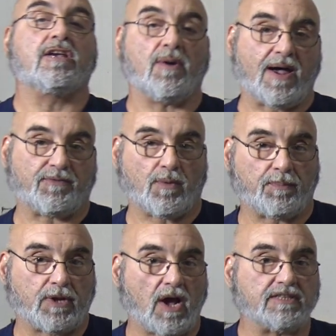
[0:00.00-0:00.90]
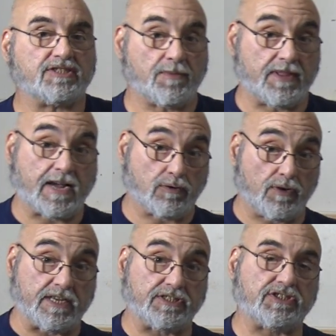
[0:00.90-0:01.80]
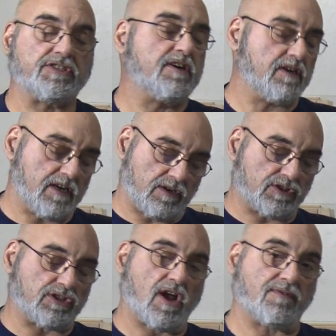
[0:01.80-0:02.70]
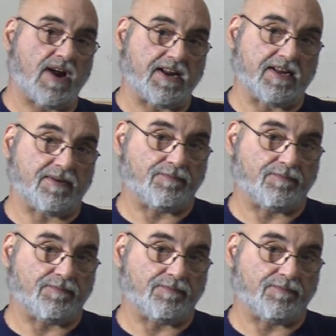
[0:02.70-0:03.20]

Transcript: you have to apply some of that grease and it'll slide right in.